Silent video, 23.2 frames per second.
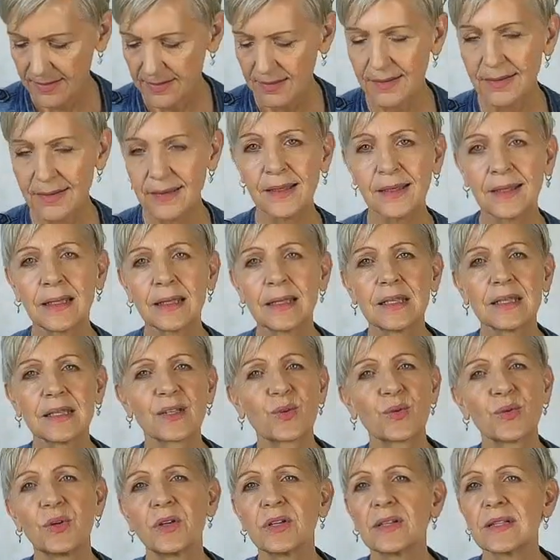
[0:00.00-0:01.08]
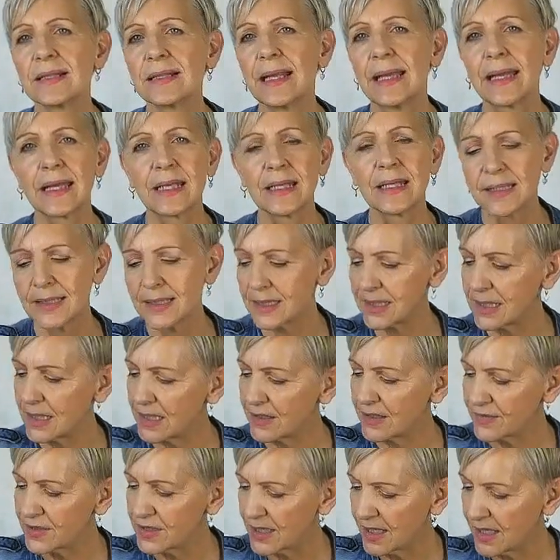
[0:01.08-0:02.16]
None of this cross-legged
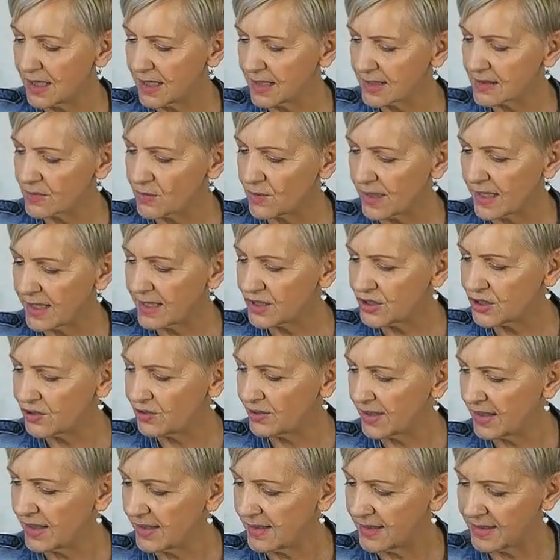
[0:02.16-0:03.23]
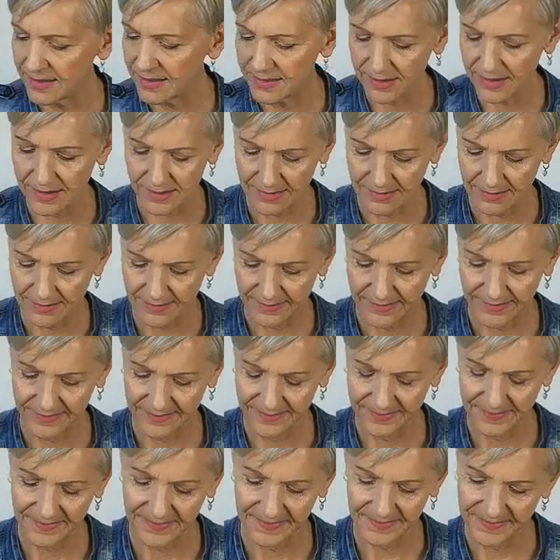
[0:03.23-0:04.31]
stuff, darlings. Way too hard.
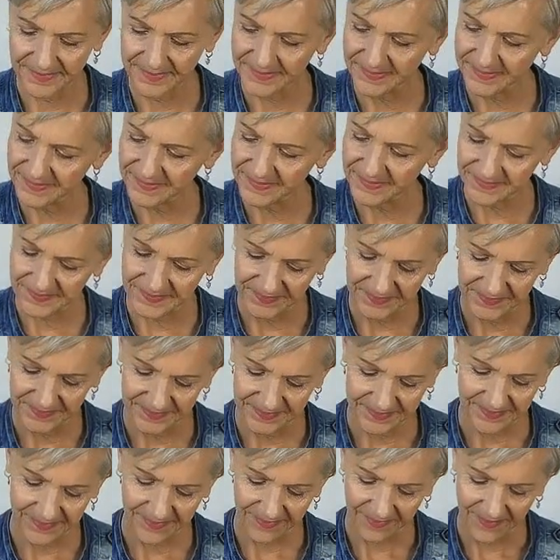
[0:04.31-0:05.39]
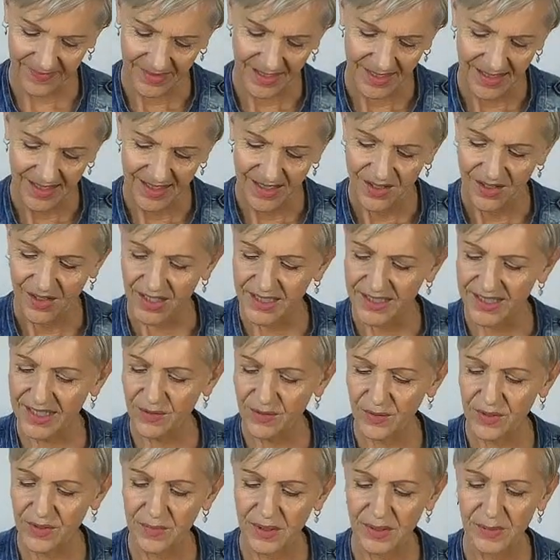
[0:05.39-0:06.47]
Mm-hmm. I did
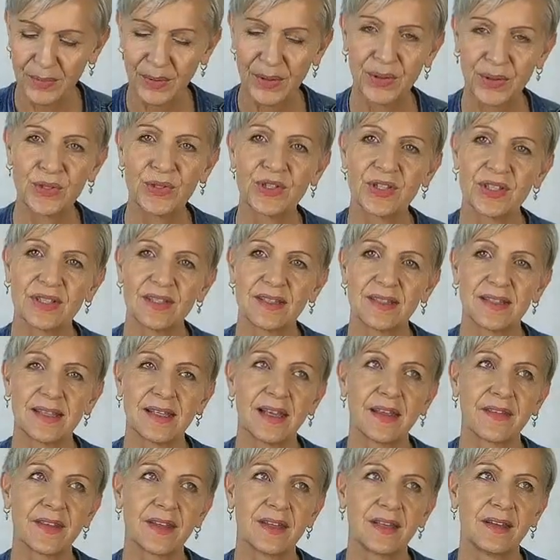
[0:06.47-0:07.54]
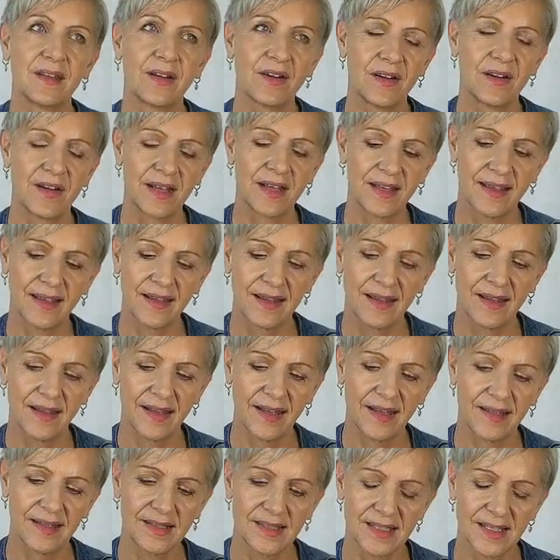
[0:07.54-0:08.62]
it with my pooches the other night,
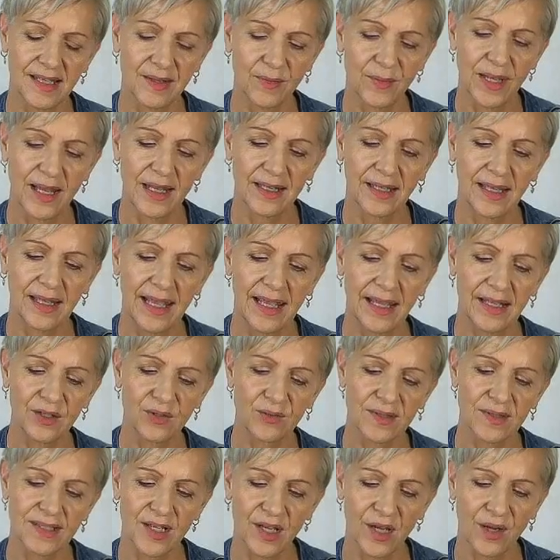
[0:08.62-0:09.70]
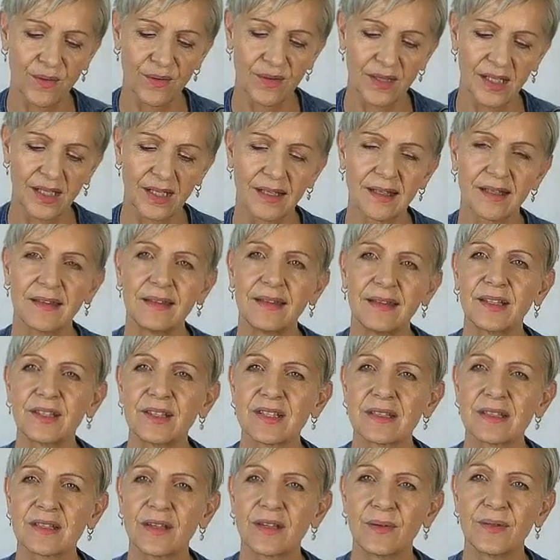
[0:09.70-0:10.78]
and we had candles going, and they
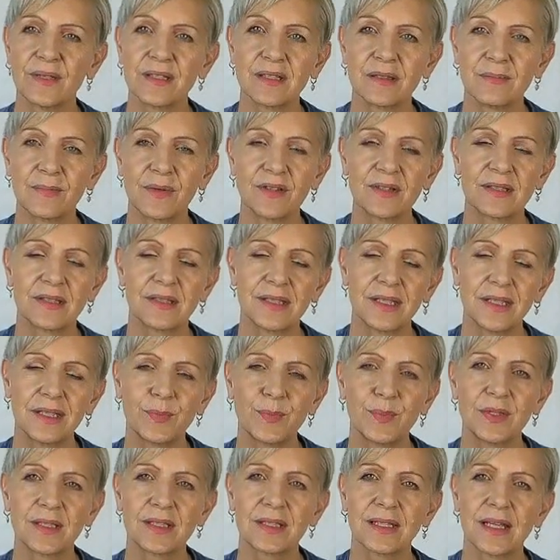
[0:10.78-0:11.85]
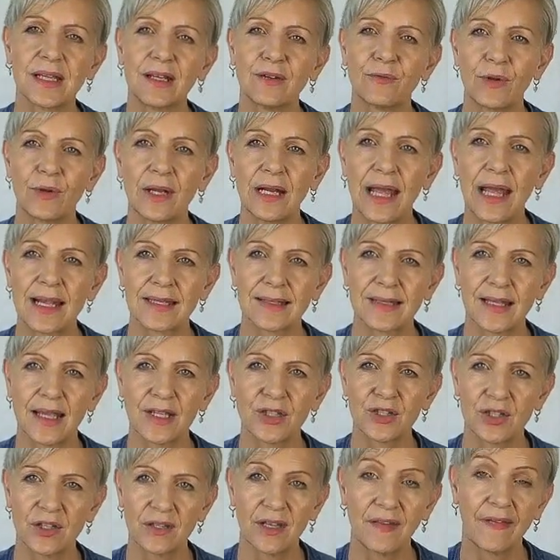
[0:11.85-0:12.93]
just go into the most deepest state of
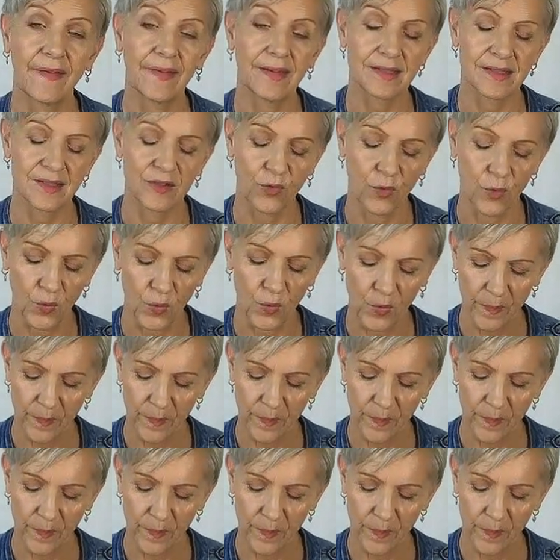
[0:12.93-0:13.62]
relaxation, and they snore.